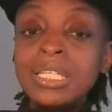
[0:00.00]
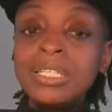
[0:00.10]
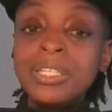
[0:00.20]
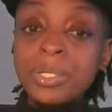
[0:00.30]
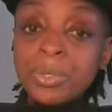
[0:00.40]

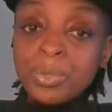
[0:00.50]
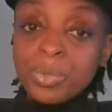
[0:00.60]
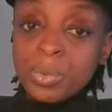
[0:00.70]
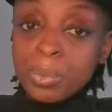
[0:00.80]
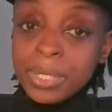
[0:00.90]
Year
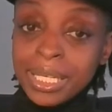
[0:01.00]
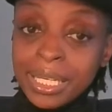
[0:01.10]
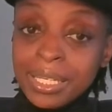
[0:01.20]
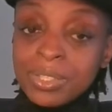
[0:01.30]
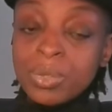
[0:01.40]

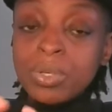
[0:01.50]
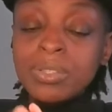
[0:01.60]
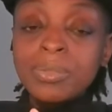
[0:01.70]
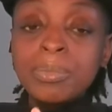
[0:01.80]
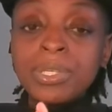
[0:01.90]
3 is
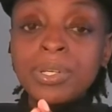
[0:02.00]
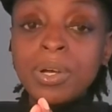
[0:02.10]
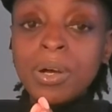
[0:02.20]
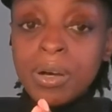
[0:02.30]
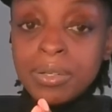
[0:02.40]
going to be
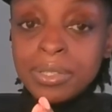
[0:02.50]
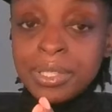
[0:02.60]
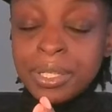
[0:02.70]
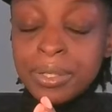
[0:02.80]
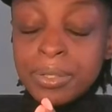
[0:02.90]
an odd
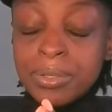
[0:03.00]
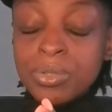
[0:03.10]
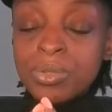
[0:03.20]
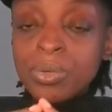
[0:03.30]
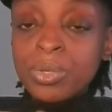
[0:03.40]
year,
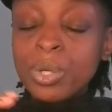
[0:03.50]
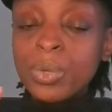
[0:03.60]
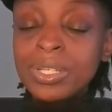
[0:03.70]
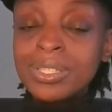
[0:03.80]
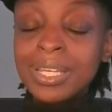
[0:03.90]
so you're
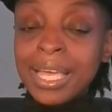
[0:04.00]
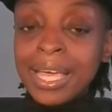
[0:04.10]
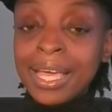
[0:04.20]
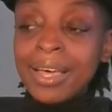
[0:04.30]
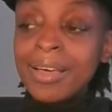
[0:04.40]
going to
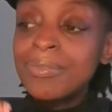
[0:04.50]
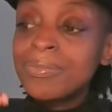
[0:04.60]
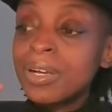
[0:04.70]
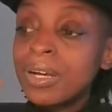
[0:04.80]
have